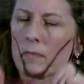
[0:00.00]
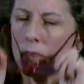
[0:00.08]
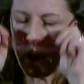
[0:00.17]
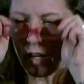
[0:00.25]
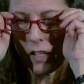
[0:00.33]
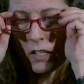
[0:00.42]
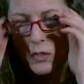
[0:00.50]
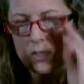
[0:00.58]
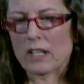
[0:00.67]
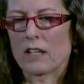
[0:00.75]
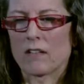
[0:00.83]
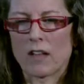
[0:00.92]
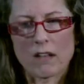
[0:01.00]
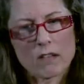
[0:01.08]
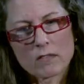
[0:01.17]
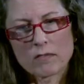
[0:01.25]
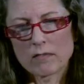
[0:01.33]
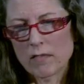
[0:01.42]
And I use it
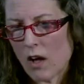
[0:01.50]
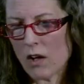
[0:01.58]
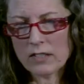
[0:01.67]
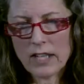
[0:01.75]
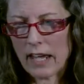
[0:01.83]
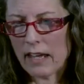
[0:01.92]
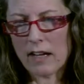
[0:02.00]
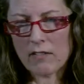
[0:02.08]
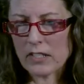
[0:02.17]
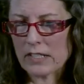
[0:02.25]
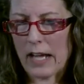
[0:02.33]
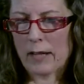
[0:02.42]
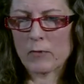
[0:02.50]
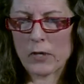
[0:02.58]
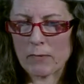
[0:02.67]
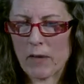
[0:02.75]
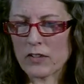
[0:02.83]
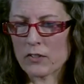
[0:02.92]
all day, every day,
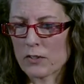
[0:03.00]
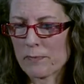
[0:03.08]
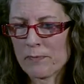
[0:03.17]
pretty much.